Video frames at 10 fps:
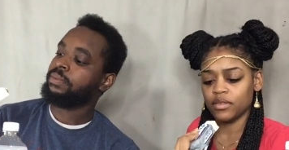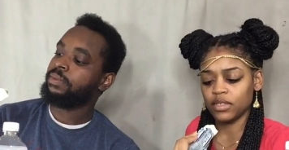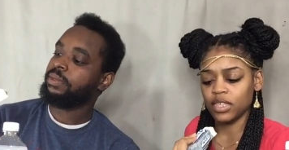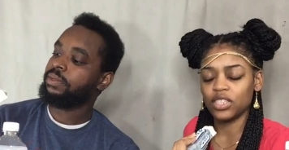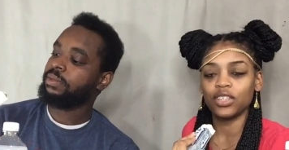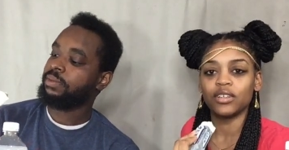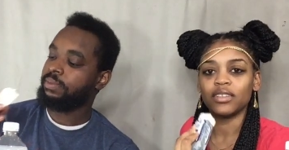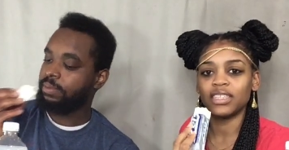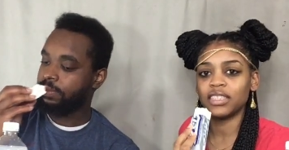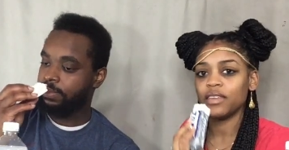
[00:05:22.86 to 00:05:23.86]
Speaker 1: center.
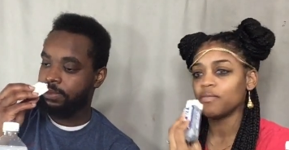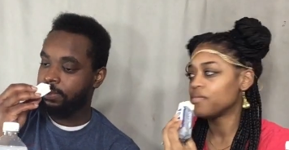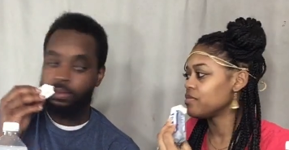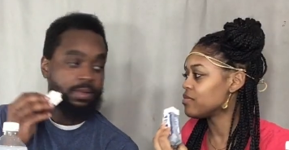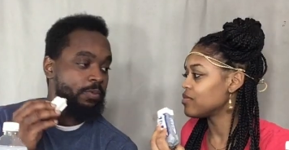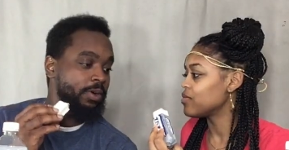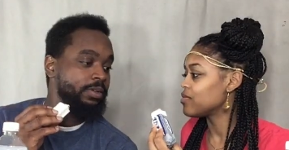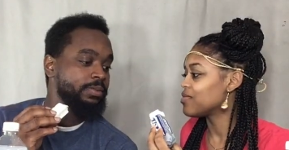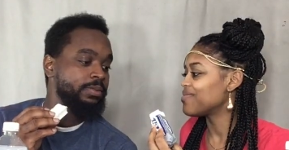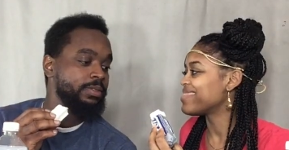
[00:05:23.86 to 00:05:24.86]
Let's see.
Speaker 2: One,
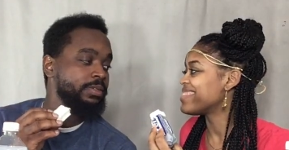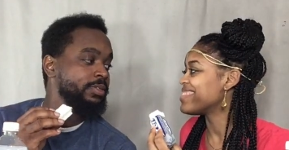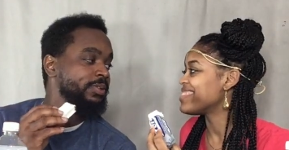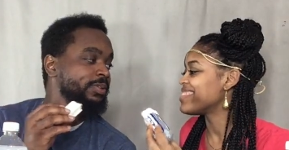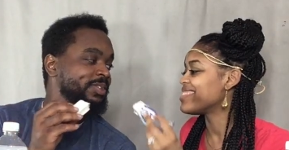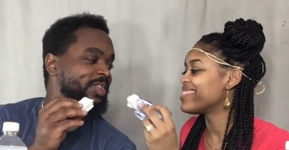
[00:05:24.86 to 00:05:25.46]
two.